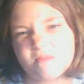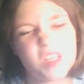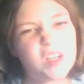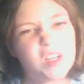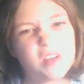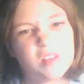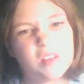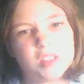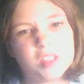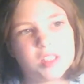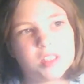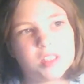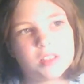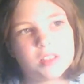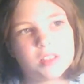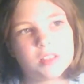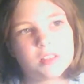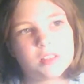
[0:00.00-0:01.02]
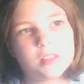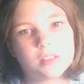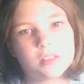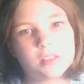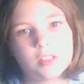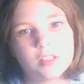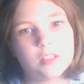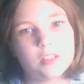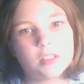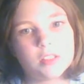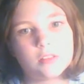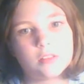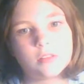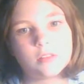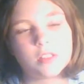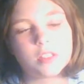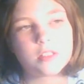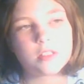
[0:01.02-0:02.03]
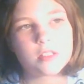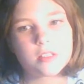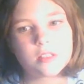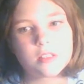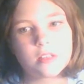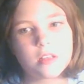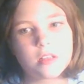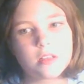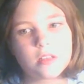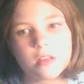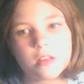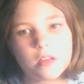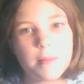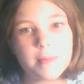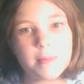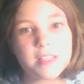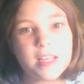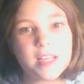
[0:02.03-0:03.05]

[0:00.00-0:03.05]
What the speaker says: just comment